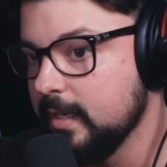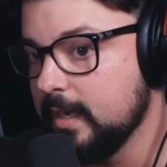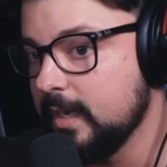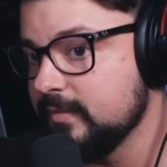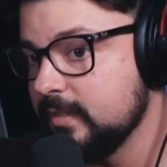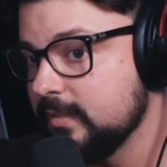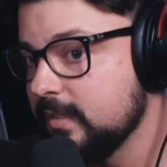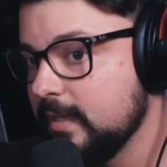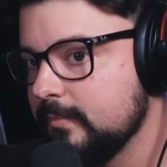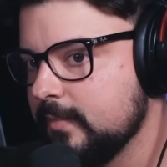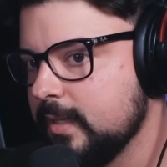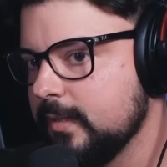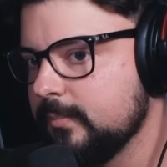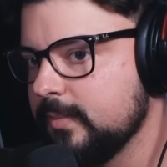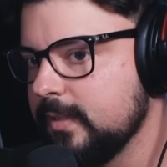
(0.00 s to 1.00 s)
I think that
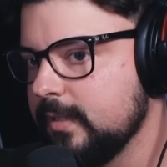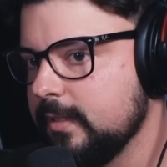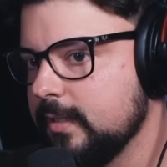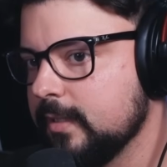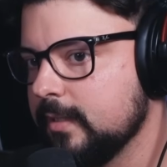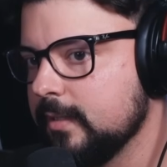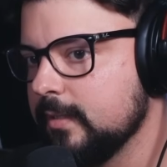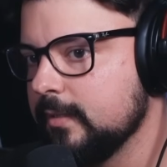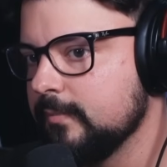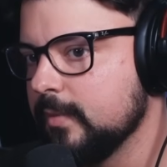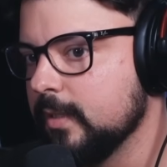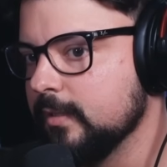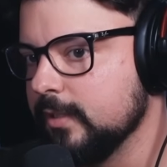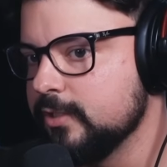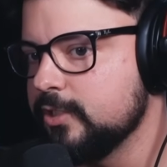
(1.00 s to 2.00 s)
might be a
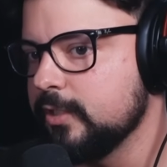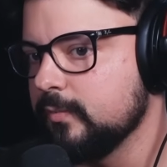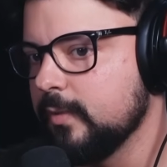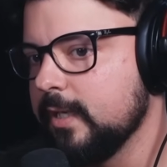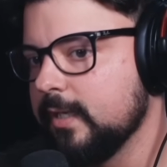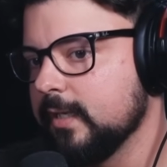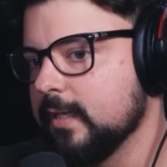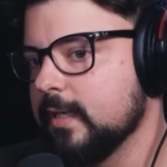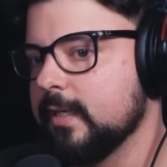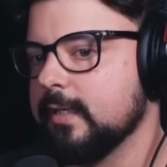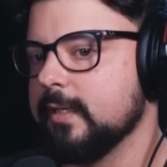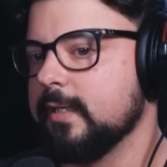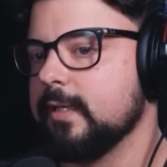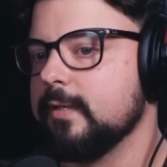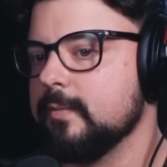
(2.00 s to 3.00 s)
legit way to kind
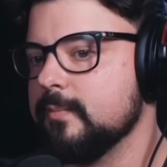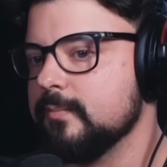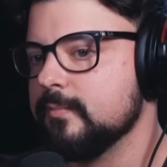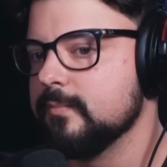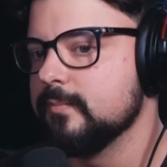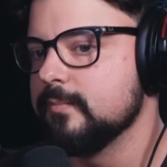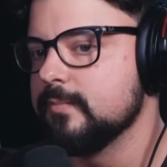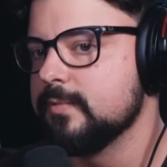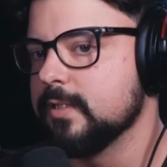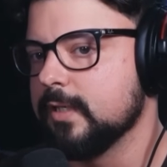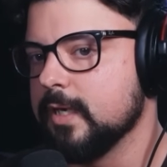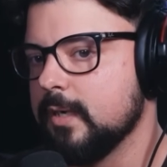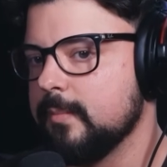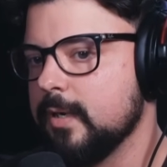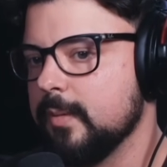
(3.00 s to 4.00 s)
of get him to
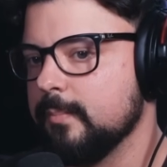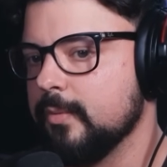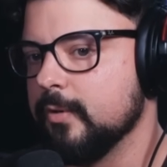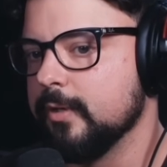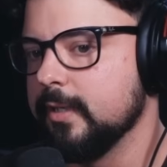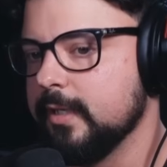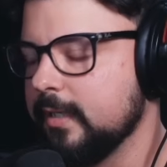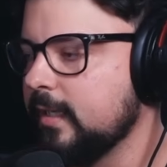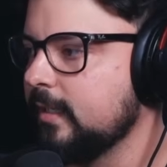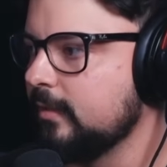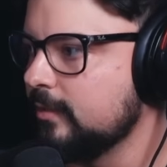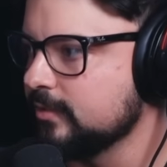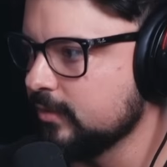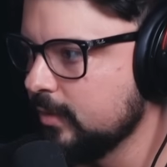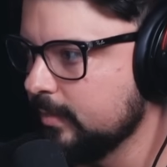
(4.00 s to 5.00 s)
come on board. And
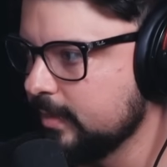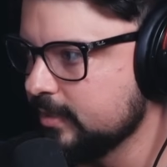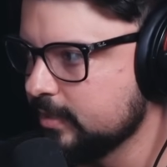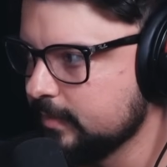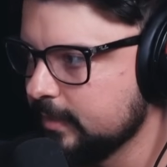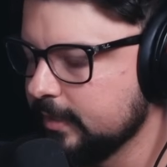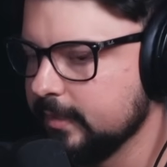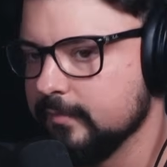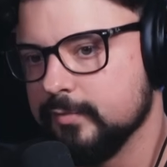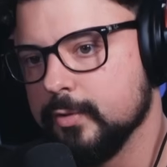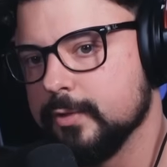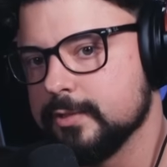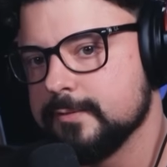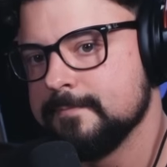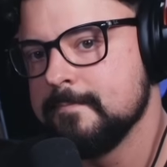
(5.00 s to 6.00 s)
also a bunch of money, of
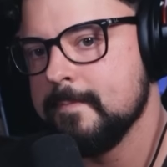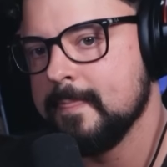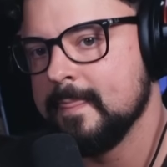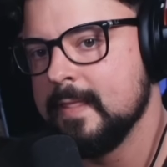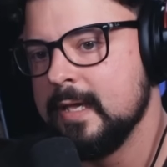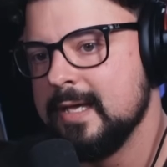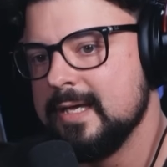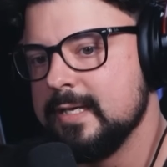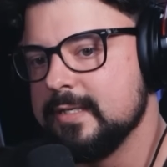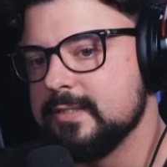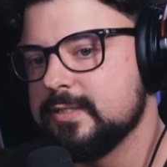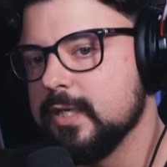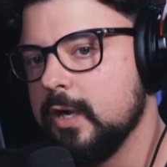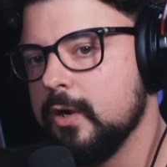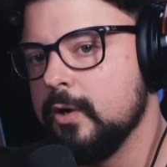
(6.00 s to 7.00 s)
course.
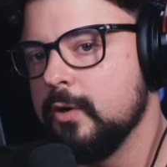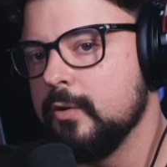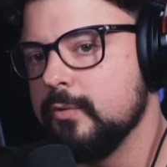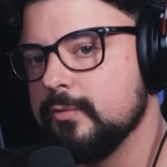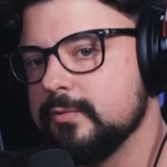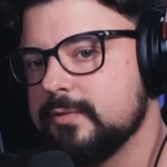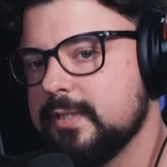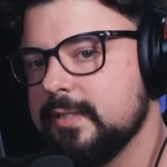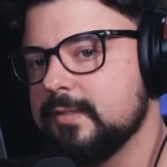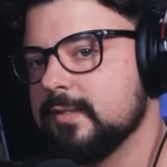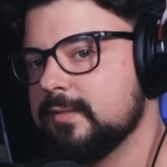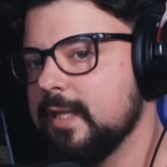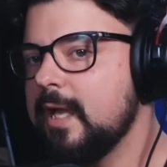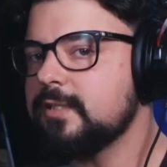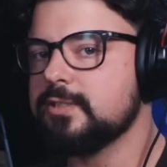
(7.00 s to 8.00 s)
So
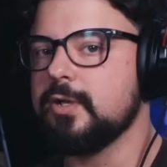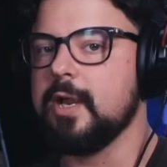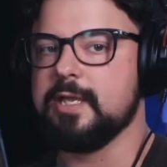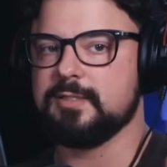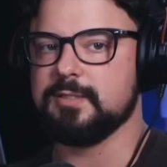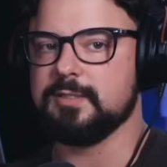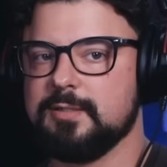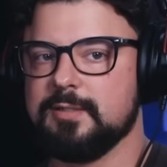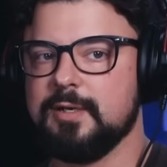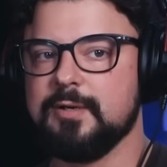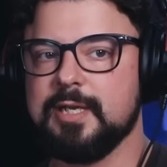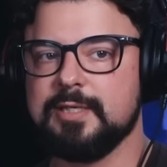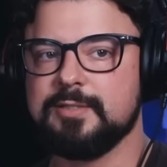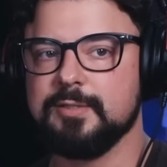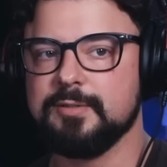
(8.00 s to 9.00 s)
that's crazy.
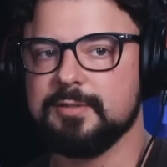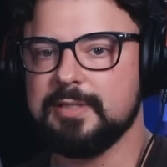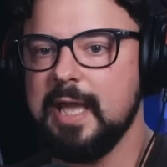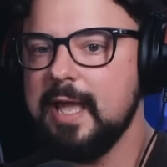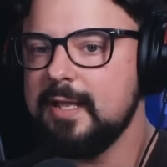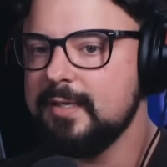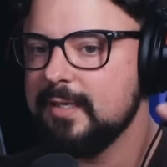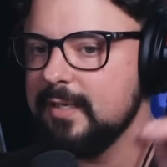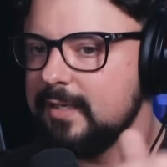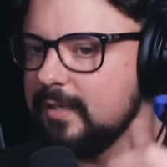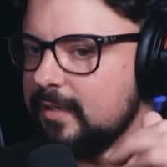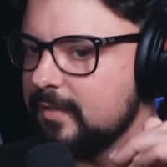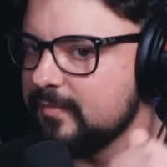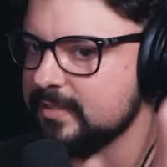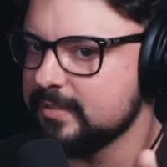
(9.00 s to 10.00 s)
Okay, so that in
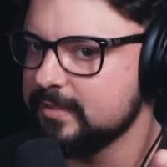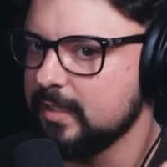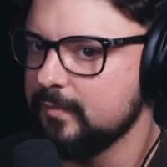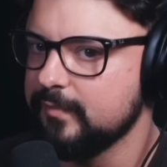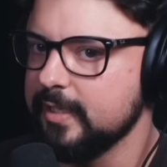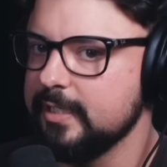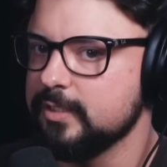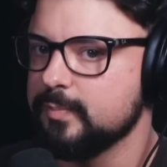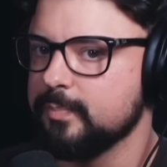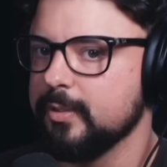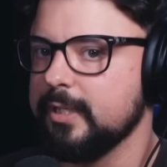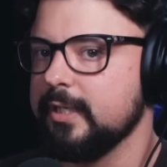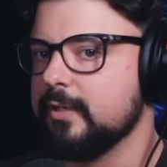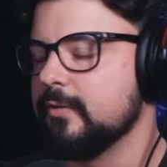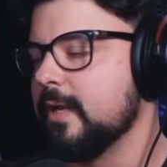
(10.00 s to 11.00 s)
and of itself is
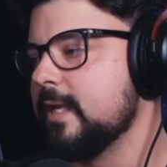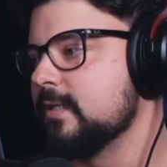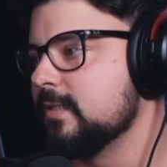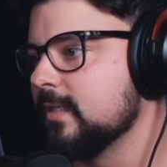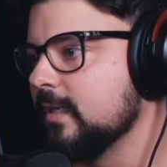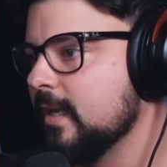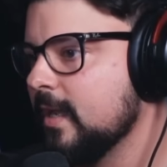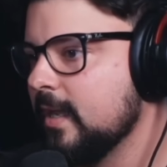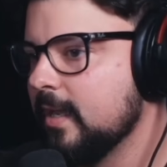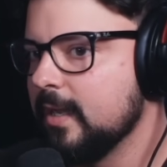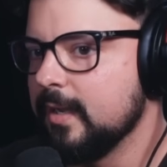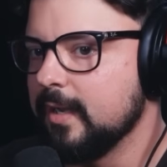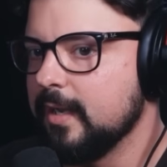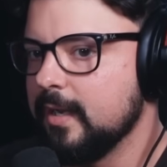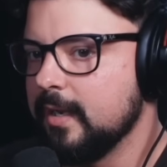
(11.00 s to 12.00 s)
pretty crazy.
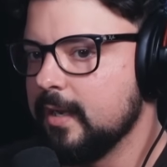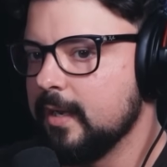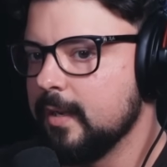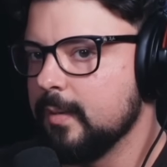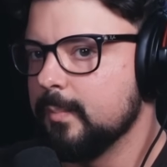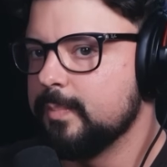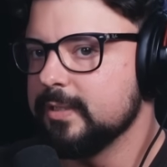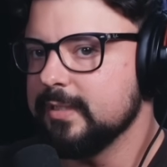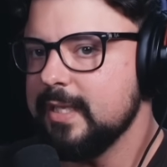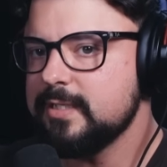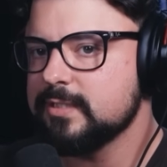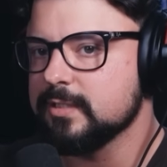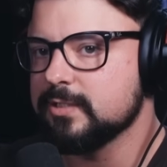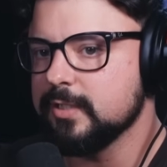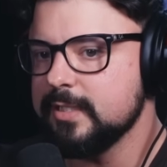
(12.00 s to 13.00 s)
But
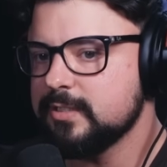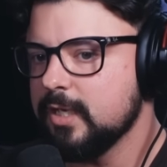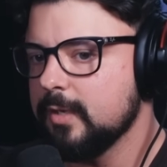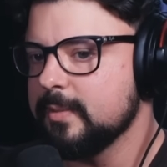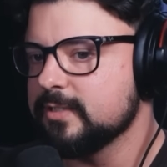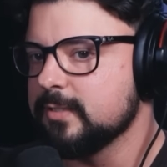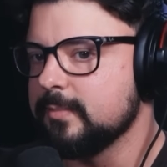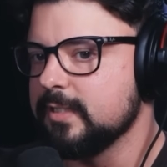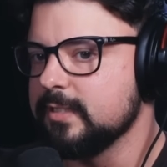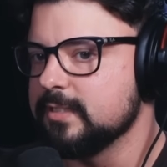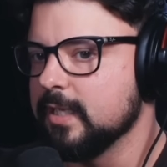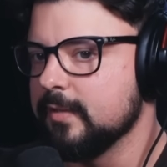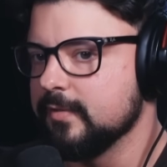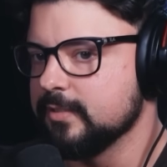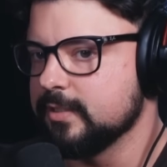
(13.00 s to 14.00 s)
let's talk about some of
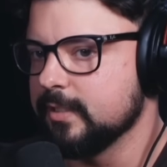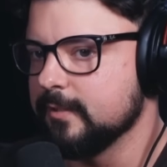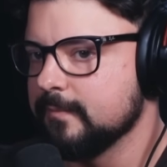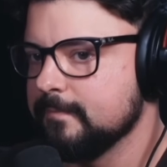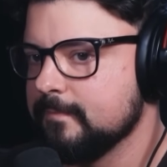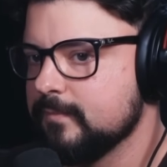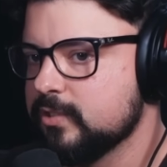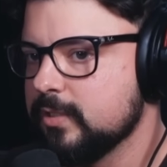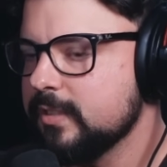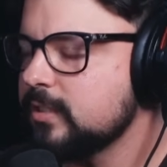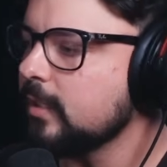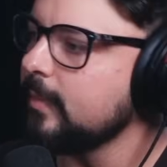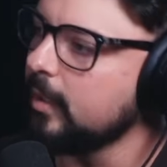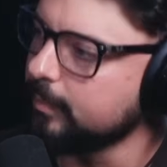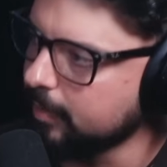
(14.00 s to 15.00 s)
these others here. So let's
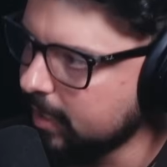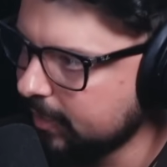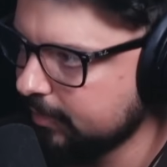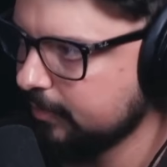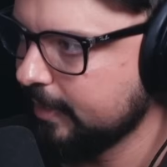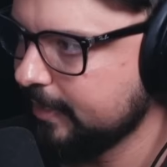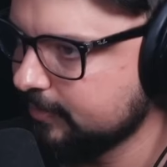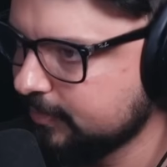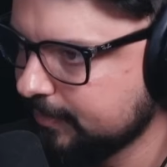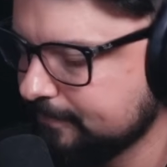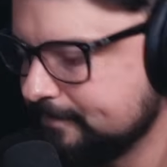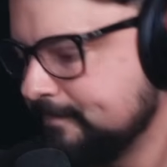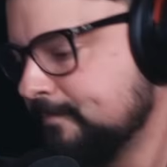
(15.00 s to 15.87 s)
talk about Bryan Cranston.